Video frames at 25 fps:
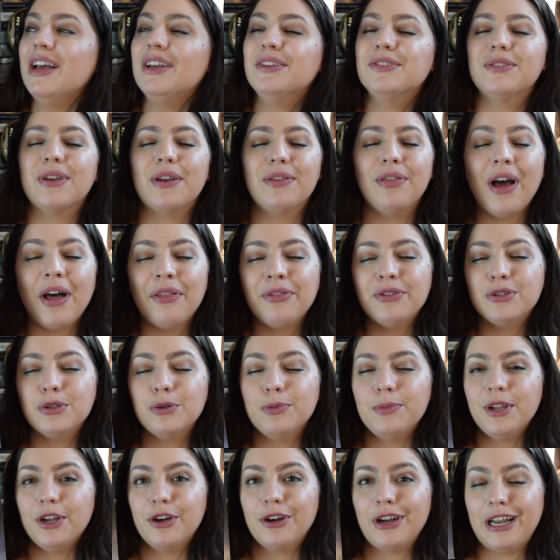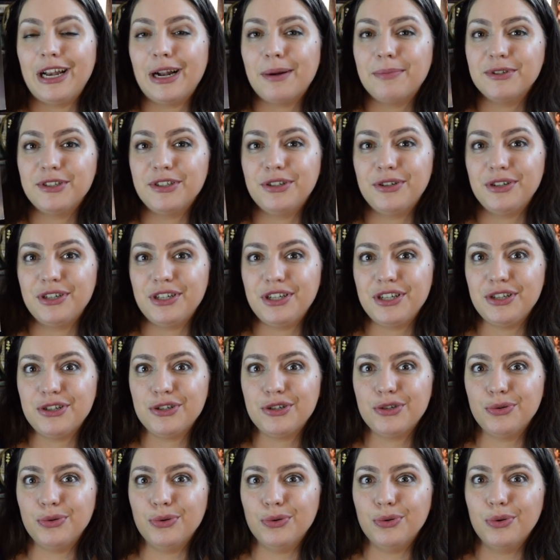so I thought this would be a great opportunity
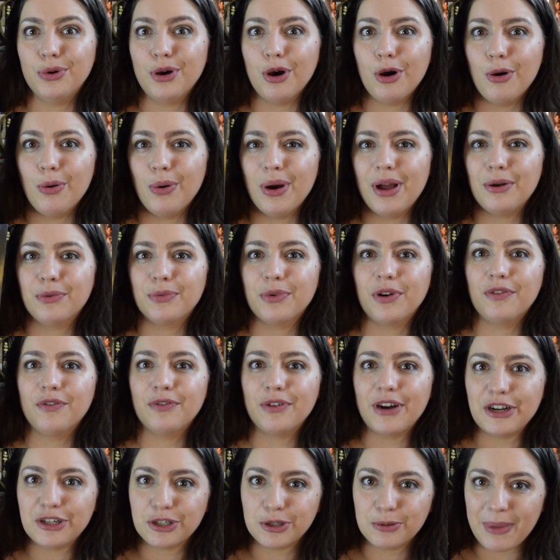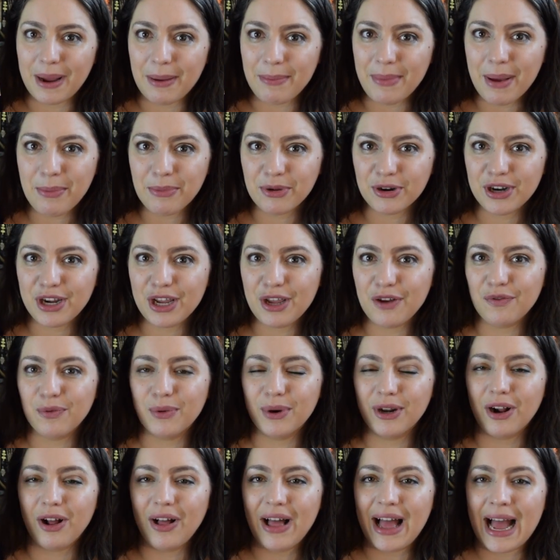to go and refresh my memory of
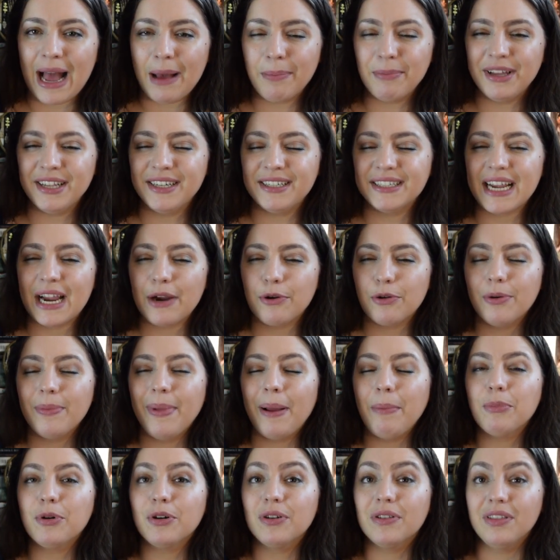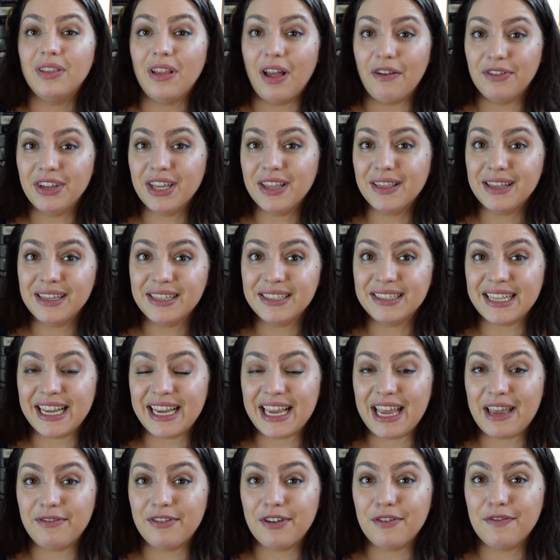what all happened. I remember loving this. I
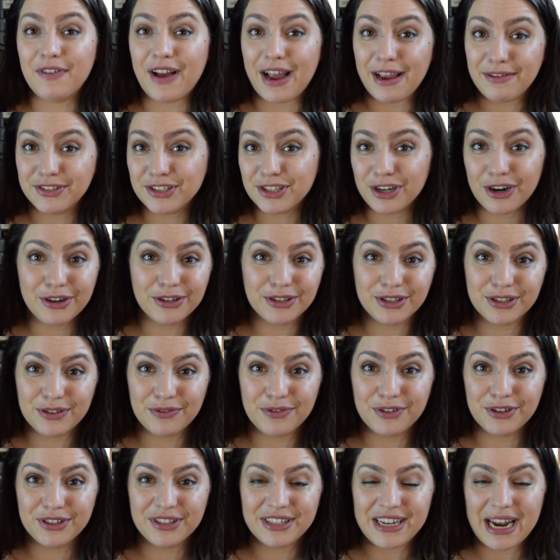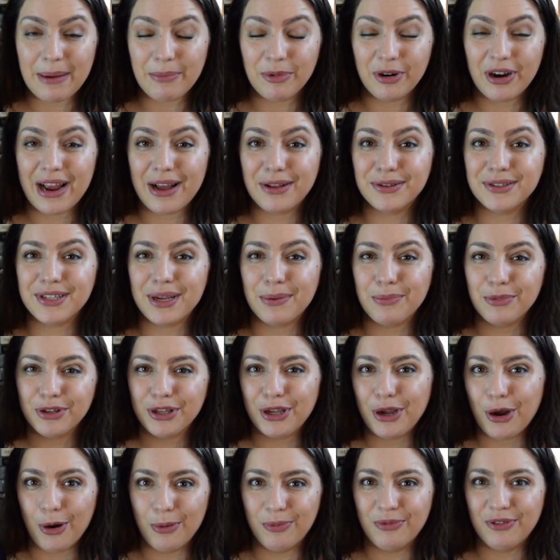gave it five stars the first time around, so I'm
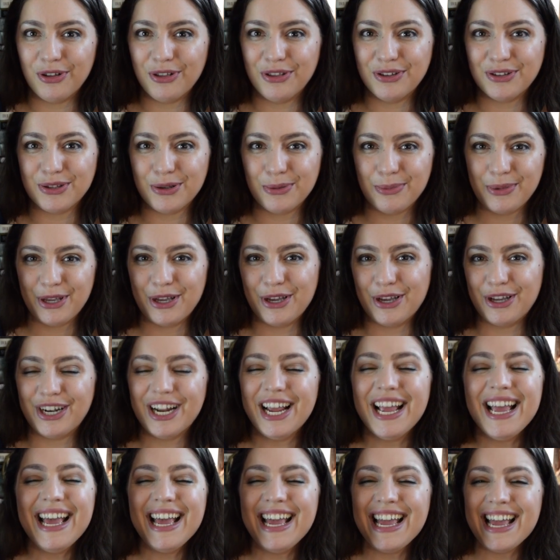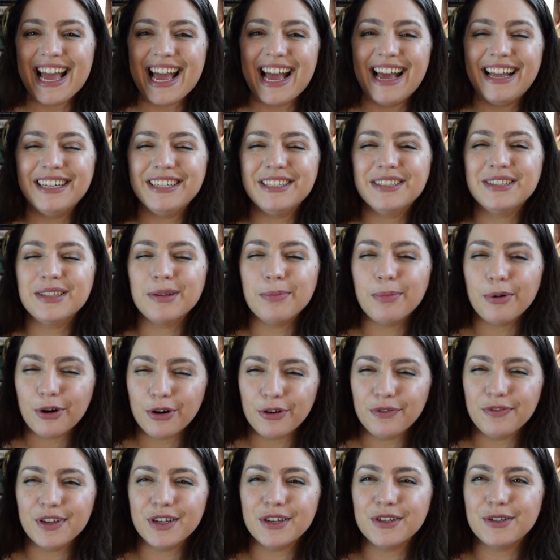really hopeful this will be good. And it's the
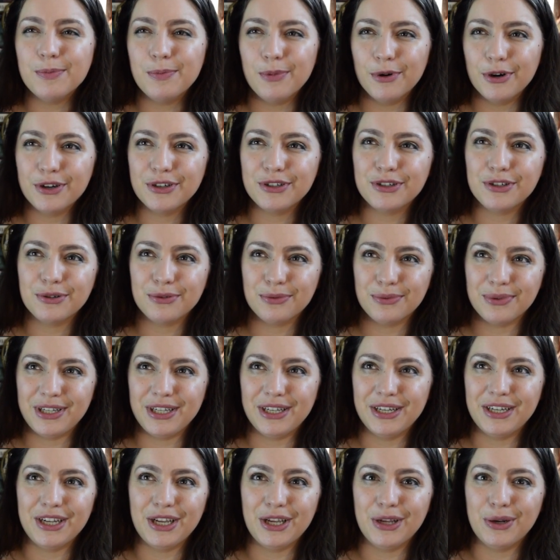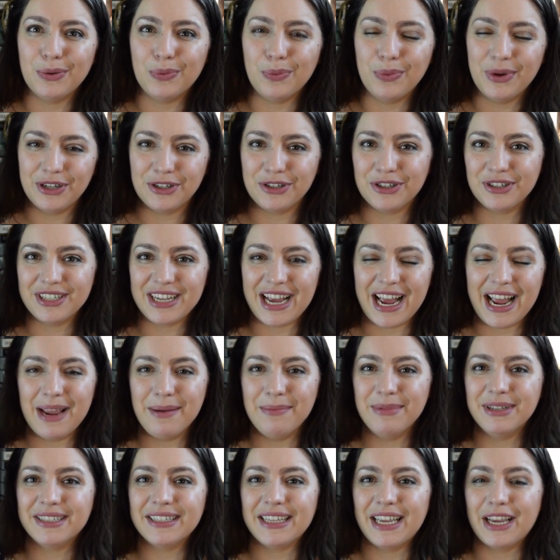perfect book to read in
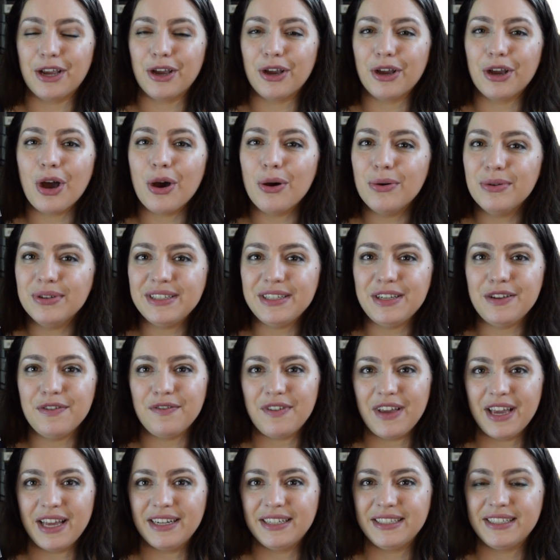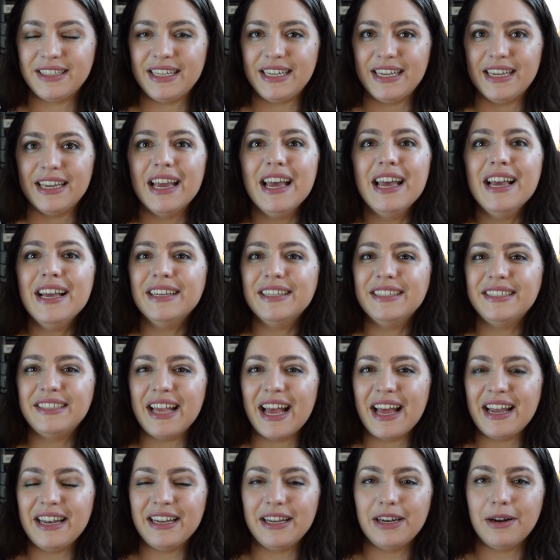wintertime. It's like a cozy fantasy
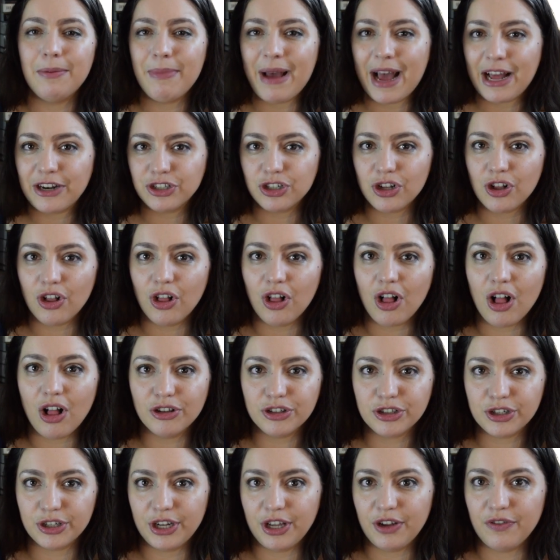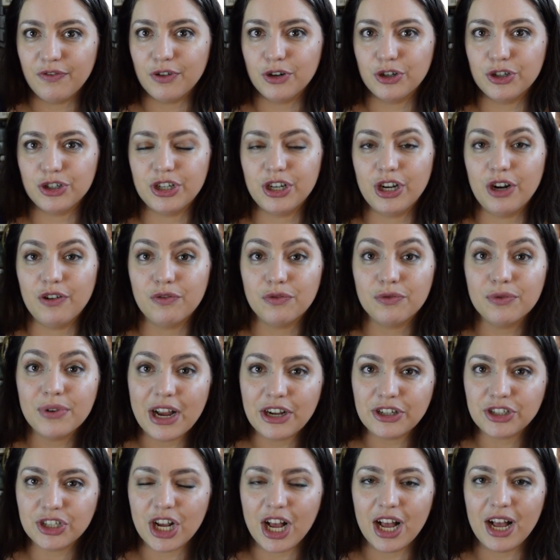set in a magical alternate version of
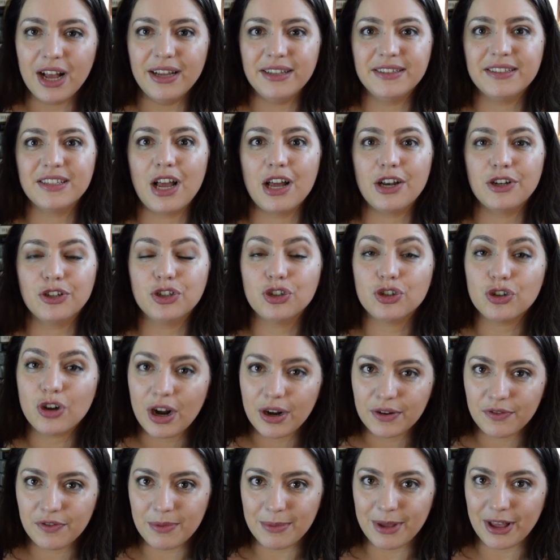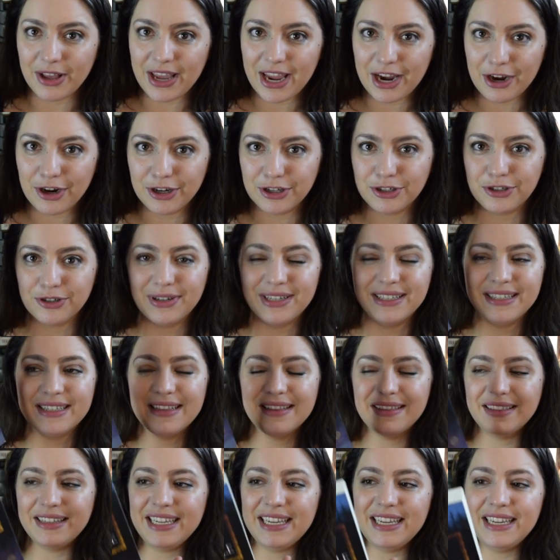Russia. It's got a strong female character as
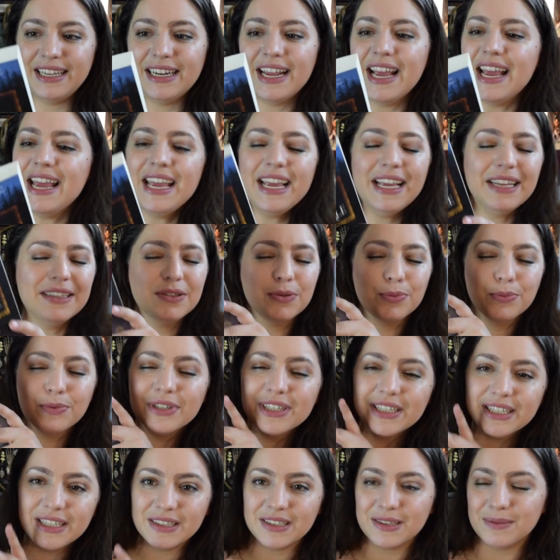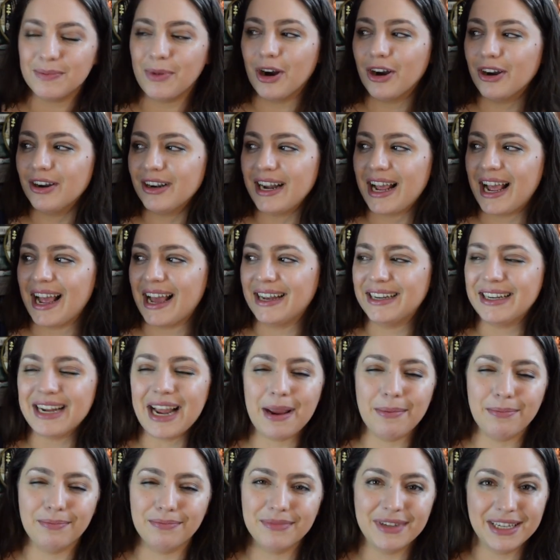the lead. It's really smart and
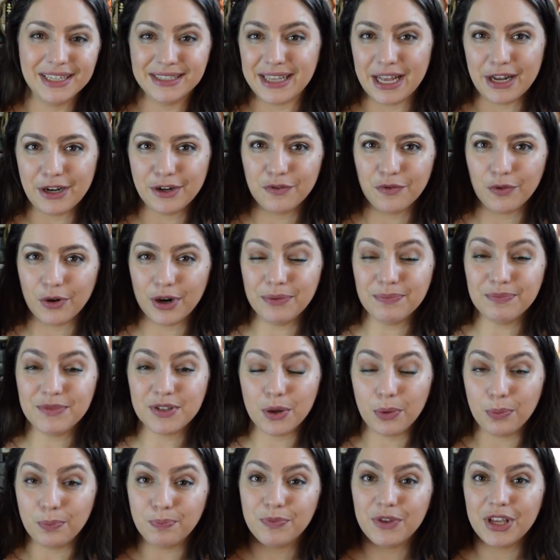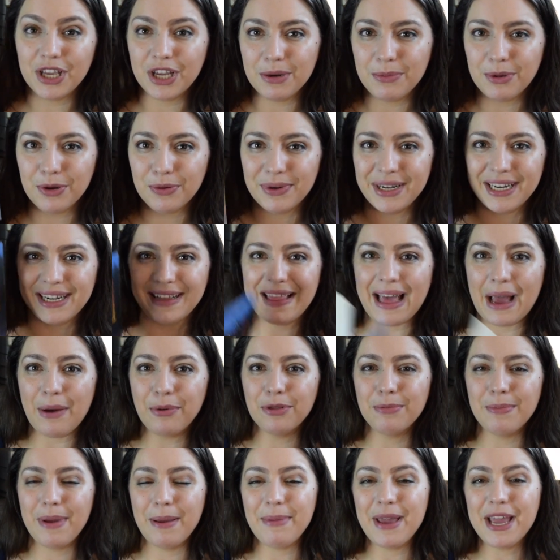I'm excited for it. So gonna be reading that
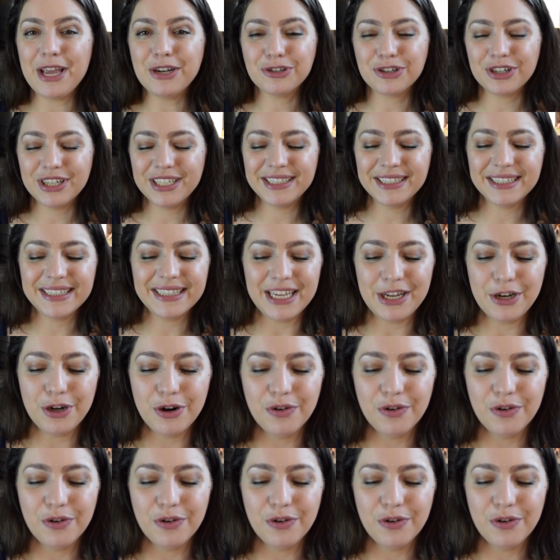with my patrons in